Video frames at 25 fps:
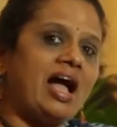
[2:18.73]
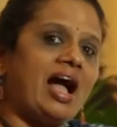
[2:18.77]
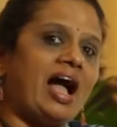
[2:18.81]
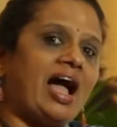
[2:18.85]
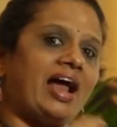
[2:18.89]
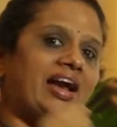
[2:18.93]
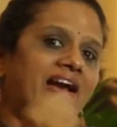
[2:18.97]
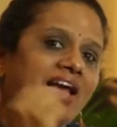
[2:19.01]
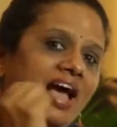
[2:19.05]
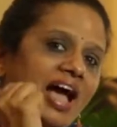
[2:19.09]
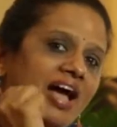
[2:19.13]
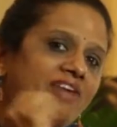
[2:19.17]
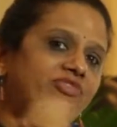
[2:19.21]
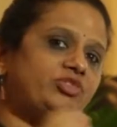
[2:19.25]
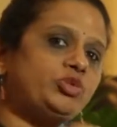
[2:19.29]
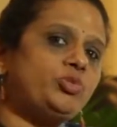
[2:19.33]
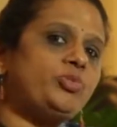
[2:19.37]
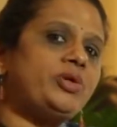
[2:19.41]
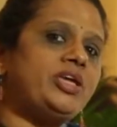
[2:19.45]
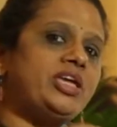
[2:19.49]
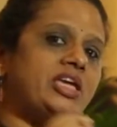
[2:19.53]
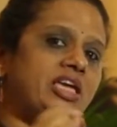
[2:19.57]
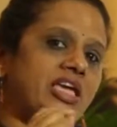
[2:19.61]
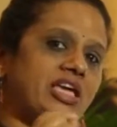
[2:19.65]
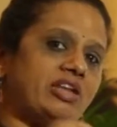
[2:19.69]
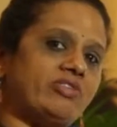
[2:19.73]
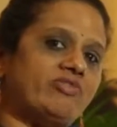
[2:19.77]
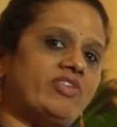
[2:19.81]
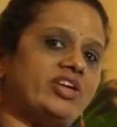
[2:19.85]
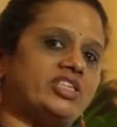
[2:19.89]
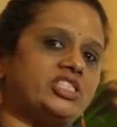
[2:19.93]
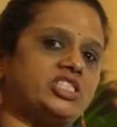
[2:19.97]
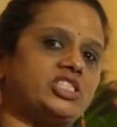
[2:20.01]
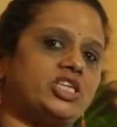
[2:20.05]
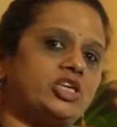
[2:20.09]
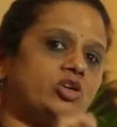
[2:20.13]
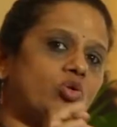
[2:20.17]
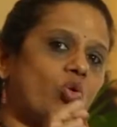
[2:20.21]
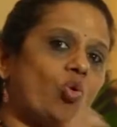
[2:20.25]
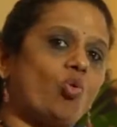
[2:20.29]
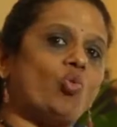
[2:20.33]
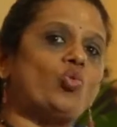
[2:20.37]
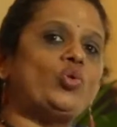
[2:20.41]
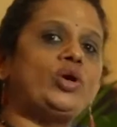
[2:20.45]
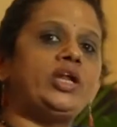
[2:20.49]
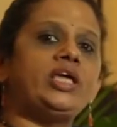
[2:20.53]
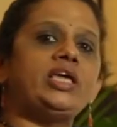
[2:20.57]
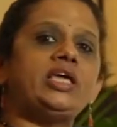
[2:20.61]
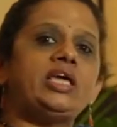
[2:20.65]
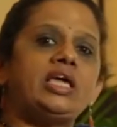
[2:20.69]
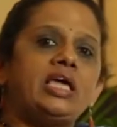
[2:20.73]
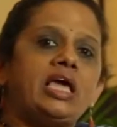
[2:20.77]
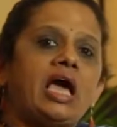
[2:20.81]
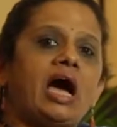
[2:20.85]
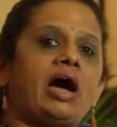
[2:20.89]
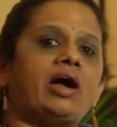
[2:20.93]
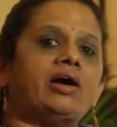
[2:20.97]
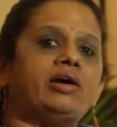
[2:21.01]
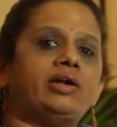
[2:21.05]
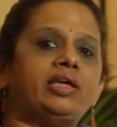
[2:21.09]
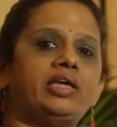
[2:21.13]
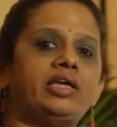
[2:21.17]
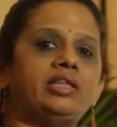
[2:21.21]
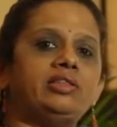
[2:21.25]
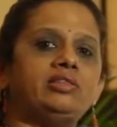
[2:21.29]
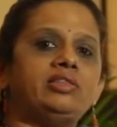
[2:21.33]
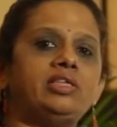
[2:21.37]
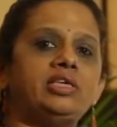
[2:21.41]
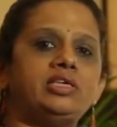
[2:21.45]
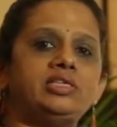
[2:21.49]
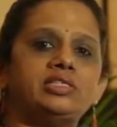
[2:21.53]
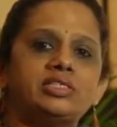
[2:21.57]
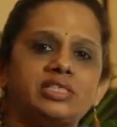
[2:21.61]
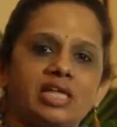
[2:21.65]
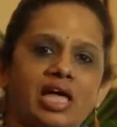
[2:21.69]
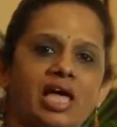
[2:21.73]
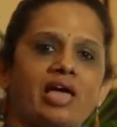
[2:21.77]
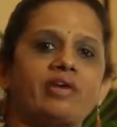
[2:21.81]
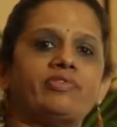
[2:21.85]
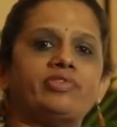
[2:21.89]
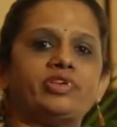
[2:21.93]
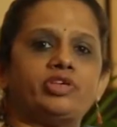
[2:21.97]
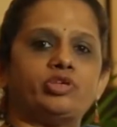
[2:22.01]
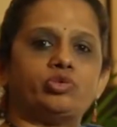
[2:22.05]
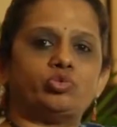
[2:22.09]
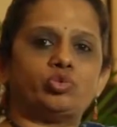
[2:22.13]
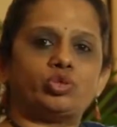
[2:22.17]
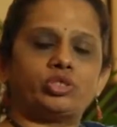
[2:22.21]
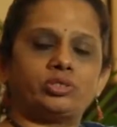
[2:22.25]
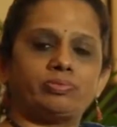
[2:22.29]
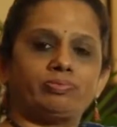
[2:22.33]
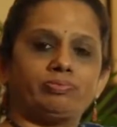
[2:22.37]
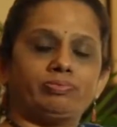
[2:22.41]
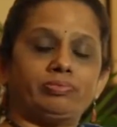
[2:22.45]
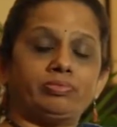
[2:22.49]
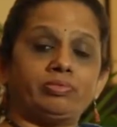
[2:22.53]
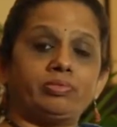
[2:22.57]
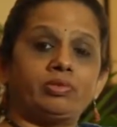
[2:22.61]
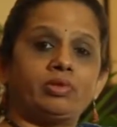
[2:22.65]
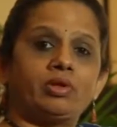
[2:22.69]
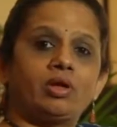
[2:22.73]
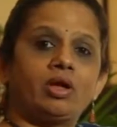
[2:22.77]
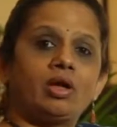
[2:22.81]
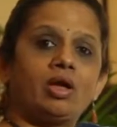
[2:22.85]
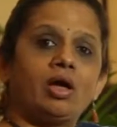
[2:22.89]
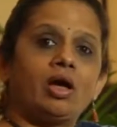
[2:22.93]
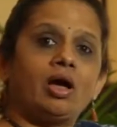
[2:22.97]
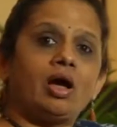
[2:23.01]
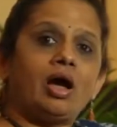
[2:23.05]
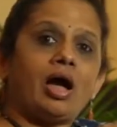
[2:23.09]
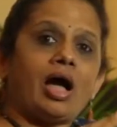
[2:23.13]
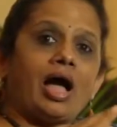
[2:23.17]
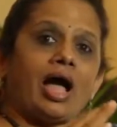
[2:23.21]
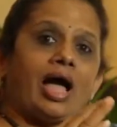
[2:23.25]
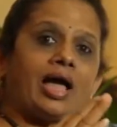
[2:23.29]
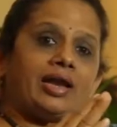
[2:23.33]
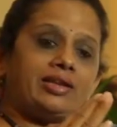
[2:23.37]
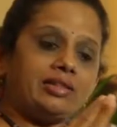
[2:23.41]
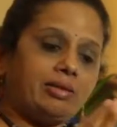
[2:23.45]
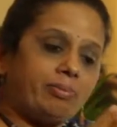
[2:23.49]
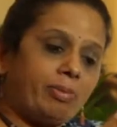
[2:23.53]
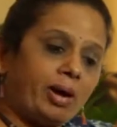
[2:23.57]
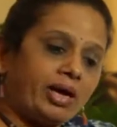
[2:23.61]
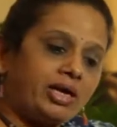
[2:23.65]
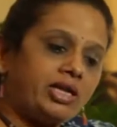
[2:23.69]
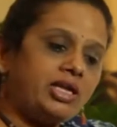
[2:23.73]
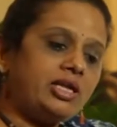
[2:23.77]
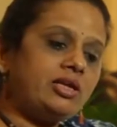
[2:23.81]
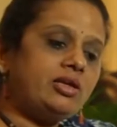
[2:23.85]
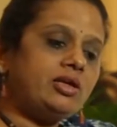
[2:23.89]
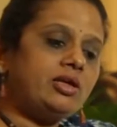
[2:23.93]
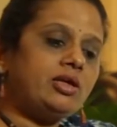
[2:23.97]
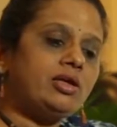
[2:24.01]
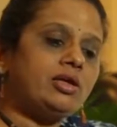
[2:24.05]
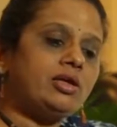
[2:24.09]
and have to be invested only in these avenues. And the money